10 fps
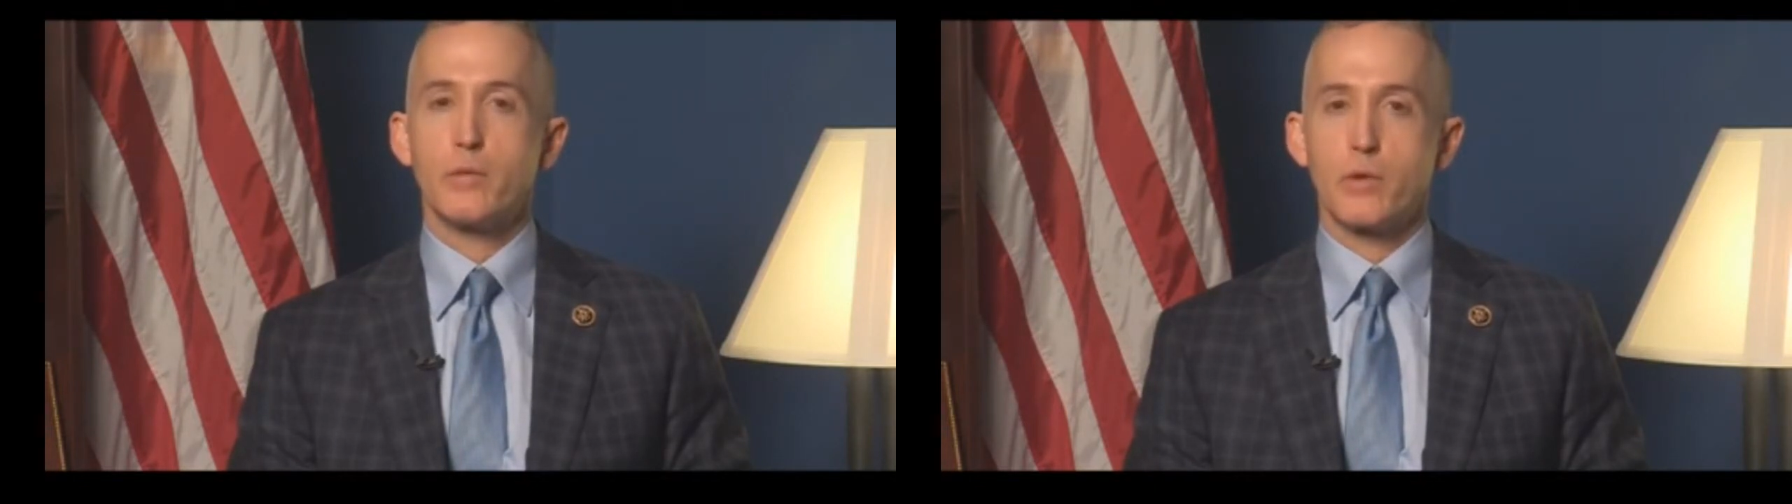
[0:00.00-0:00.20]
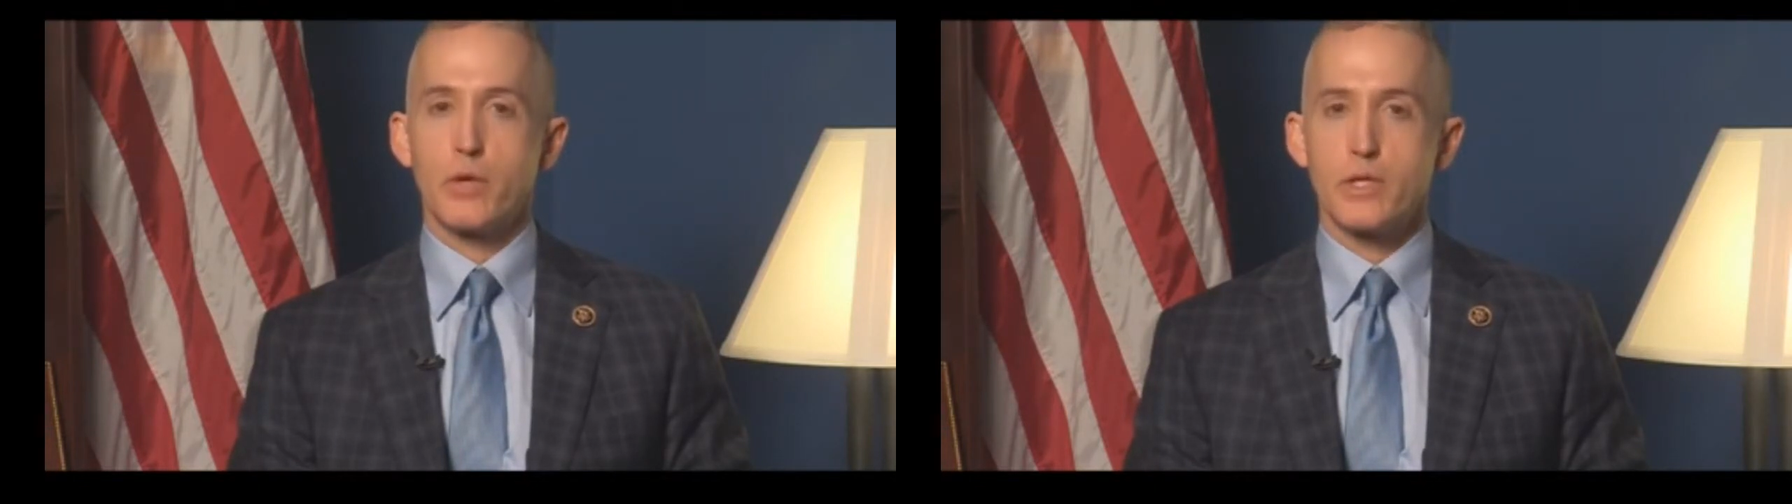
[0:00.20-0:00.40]

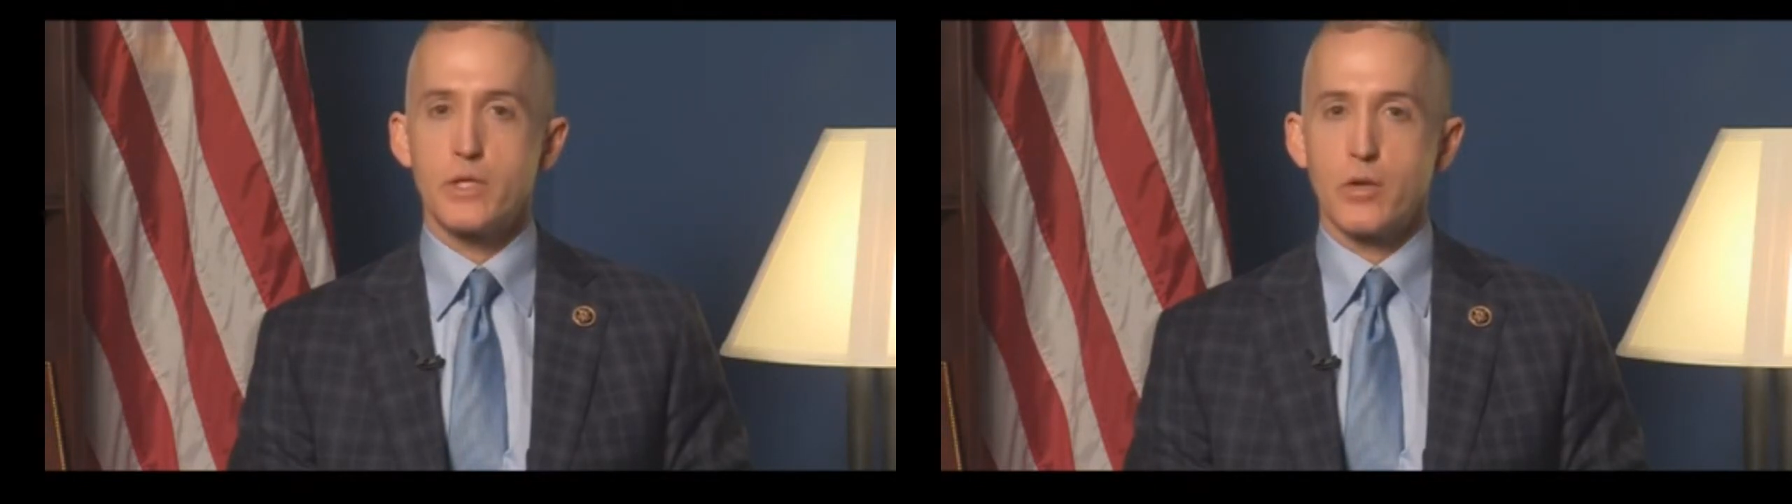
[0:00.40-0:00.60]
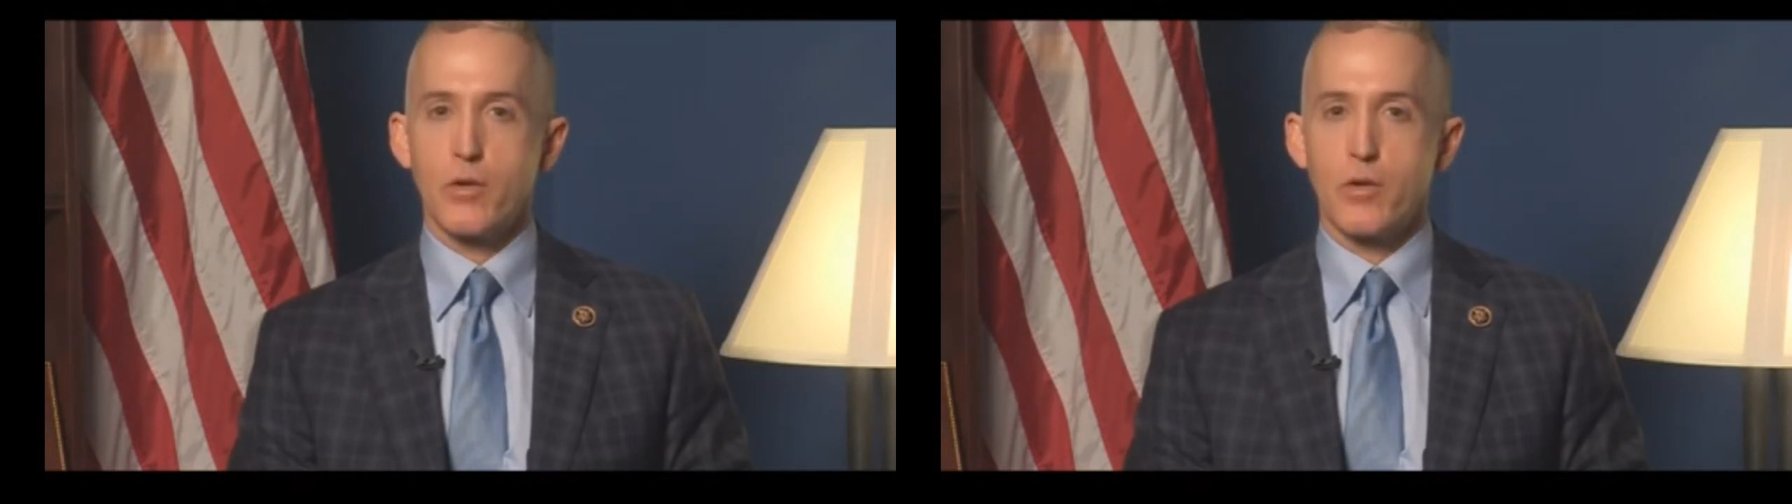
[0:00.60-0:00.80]

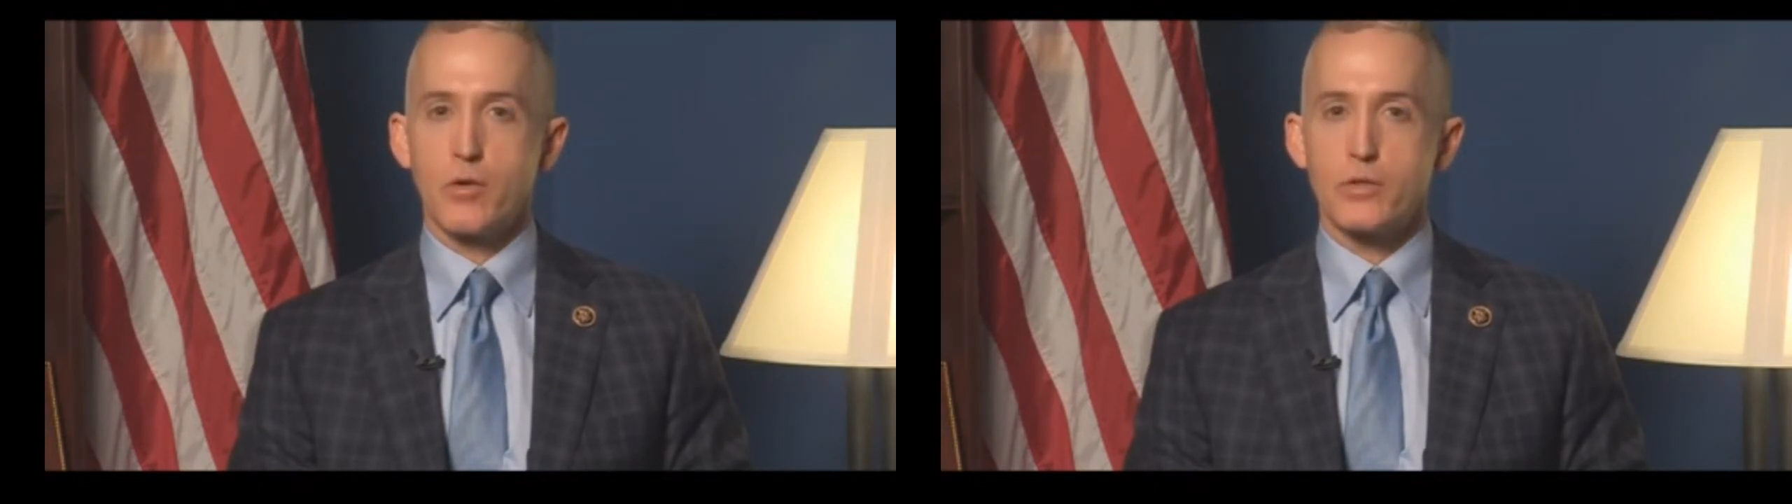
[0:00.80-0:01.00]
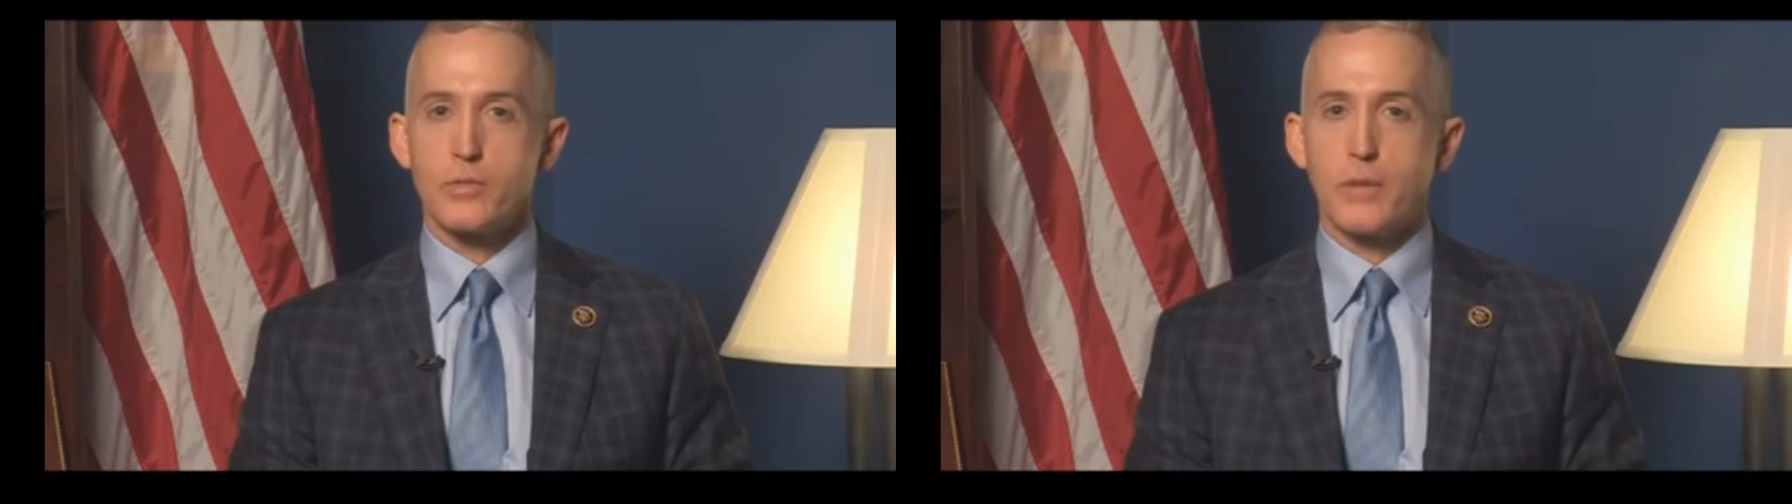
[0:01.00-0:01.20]
immigration
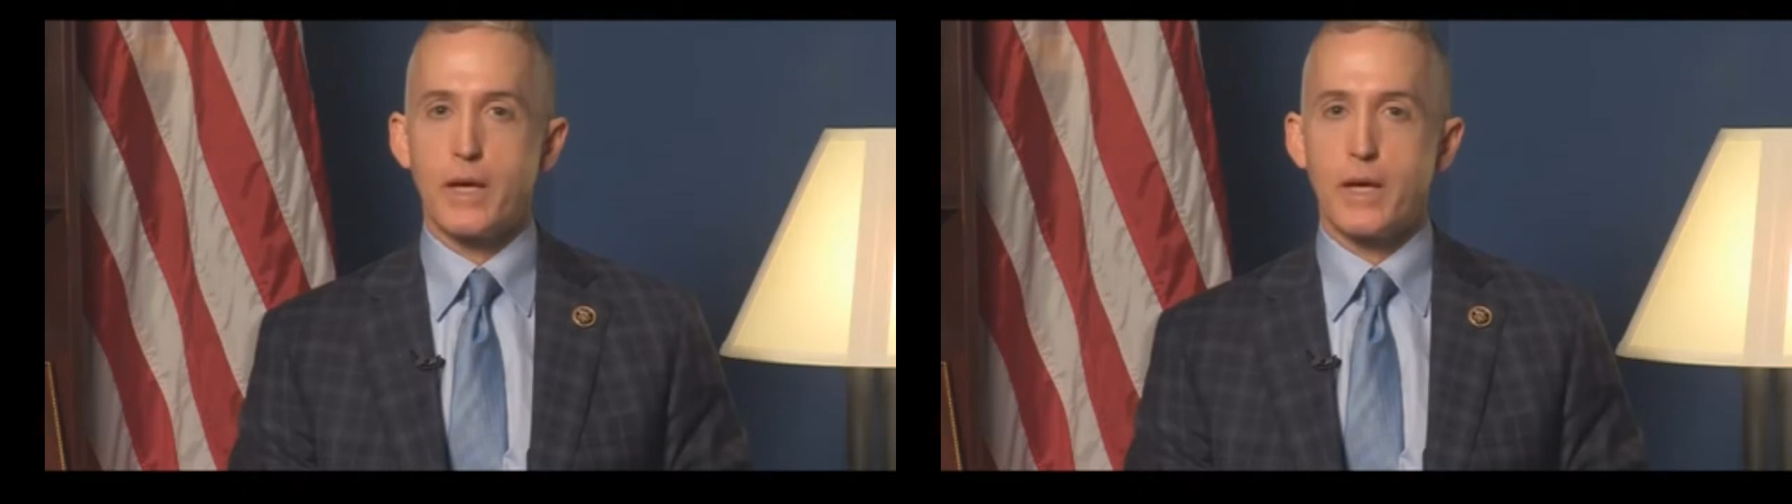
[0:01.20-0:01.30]
laws